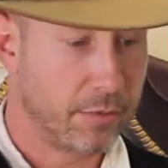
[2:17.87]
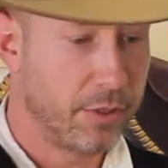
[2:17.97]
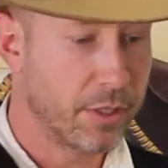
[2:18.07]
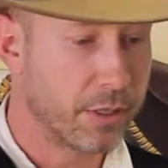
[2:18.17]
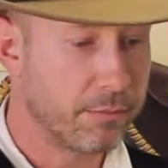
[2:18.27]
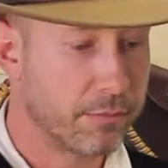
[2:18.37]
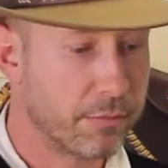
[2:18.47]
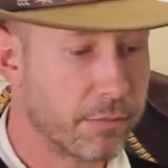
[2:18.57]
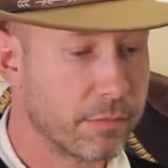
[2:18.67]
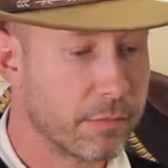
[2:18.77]
you can
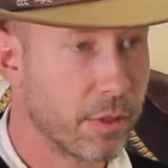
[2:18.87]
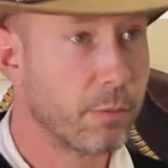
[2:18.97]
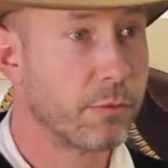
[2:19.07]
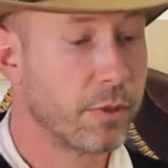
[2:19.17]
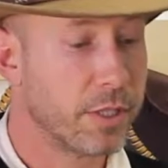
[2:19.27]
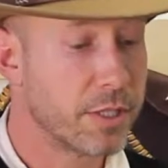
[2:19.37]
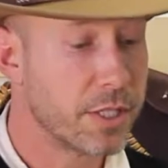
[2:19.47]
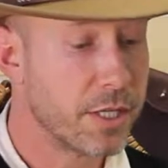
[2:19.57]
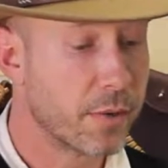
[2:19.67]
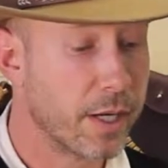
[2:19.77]
hopefully
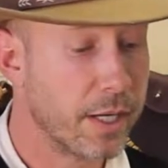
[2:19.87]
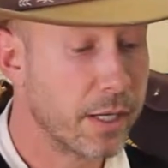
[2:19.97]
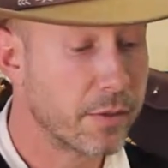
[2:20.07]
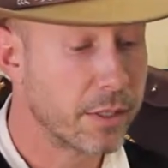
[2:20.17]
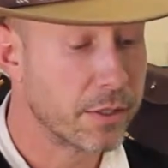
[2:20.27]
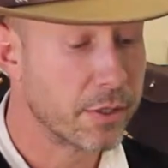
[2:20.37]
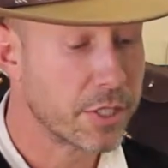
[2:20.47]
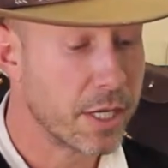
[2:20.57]
see right here that there's